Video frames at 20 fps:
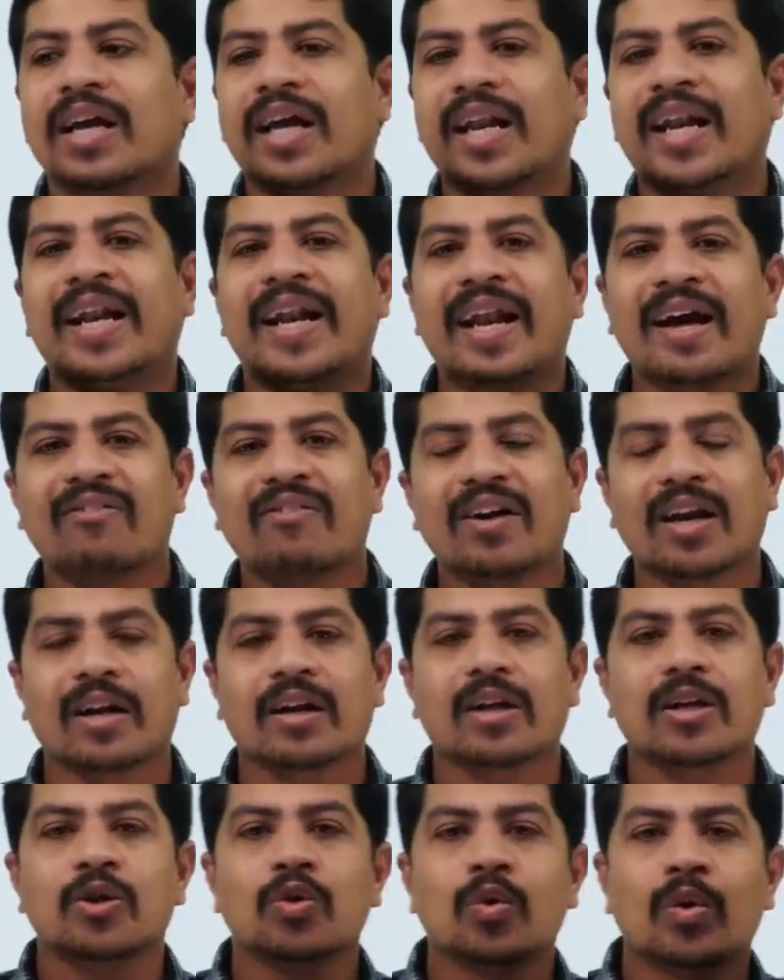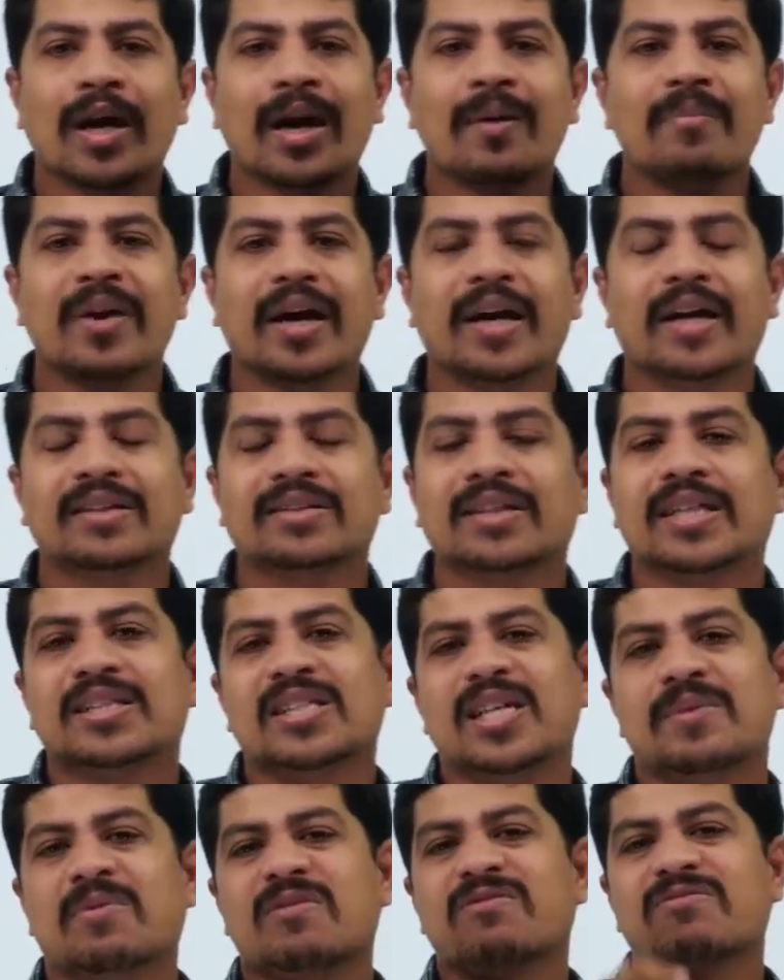Never you commit such
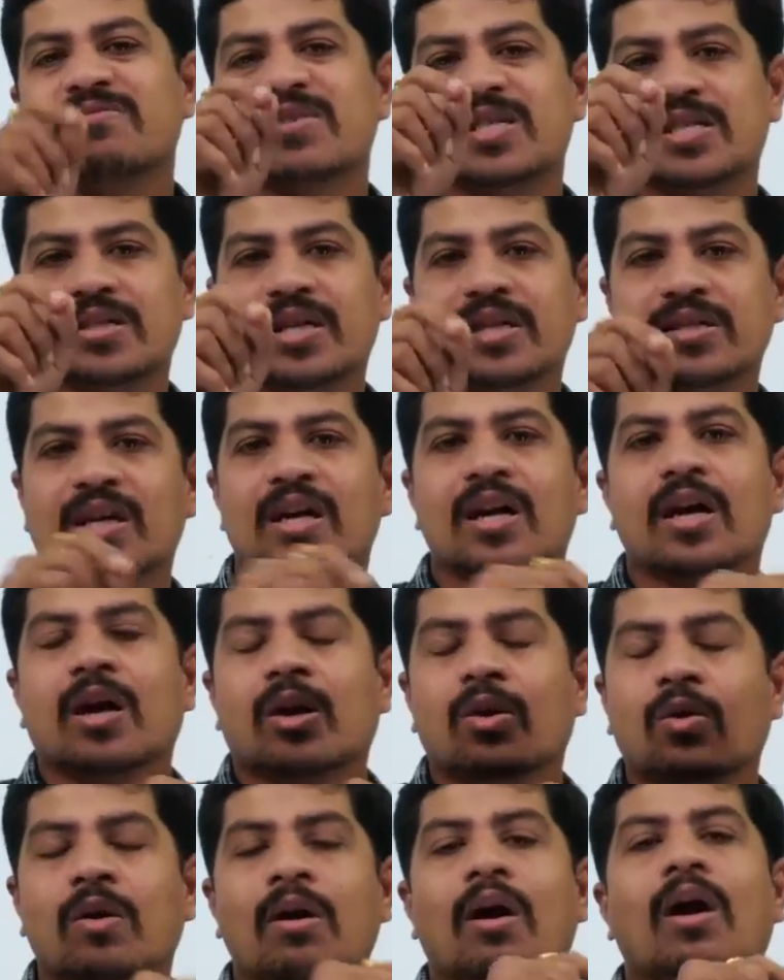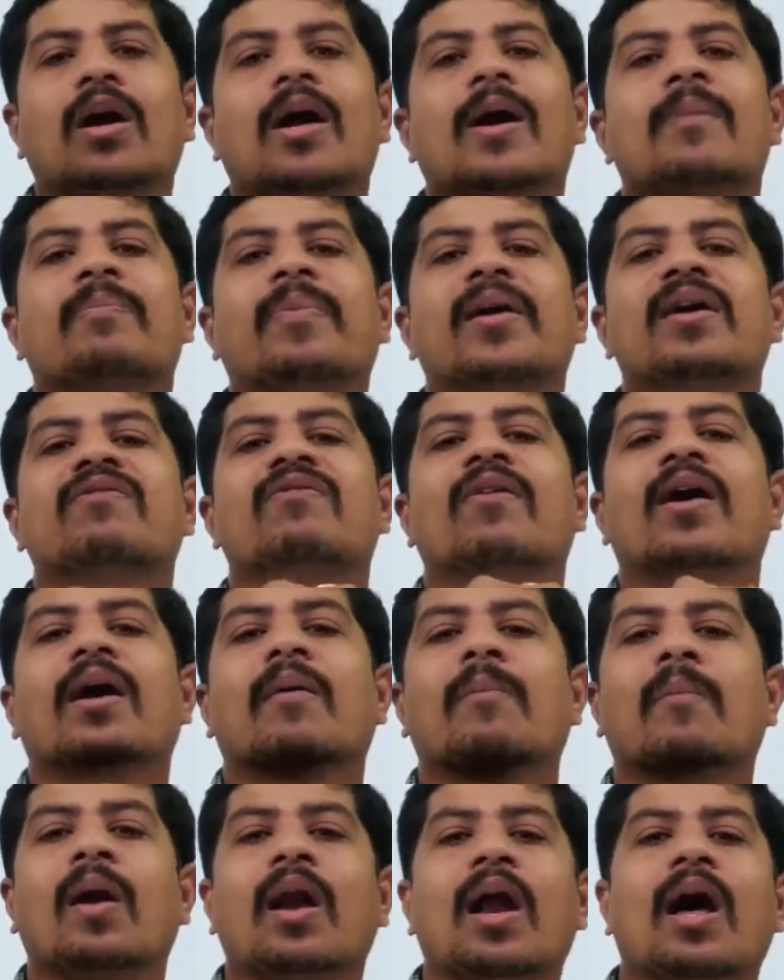type of mistakes. Do not apply
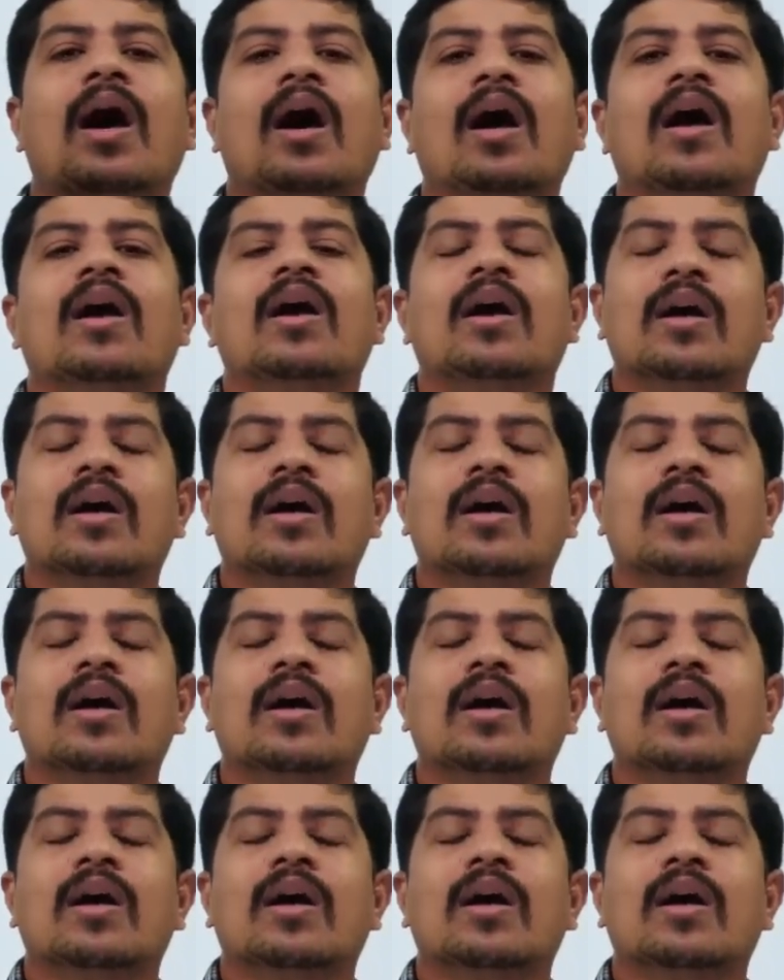formula.